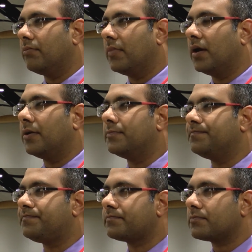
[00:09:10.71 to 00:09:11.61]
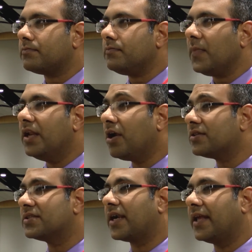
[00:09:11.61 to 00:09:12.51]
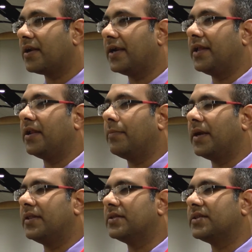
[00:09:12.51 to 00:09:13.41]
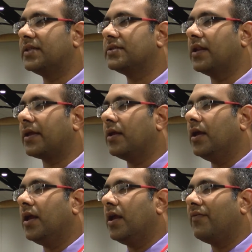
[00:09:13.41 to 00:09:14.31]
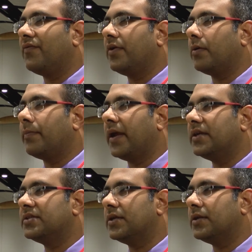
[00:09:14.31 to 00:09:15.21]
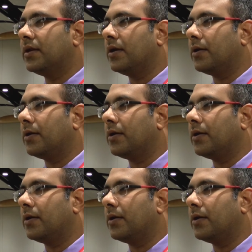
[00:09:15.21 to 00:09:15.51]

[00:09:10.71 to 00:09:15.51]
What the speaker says: not the study criteria, but in the sense like, if your patient,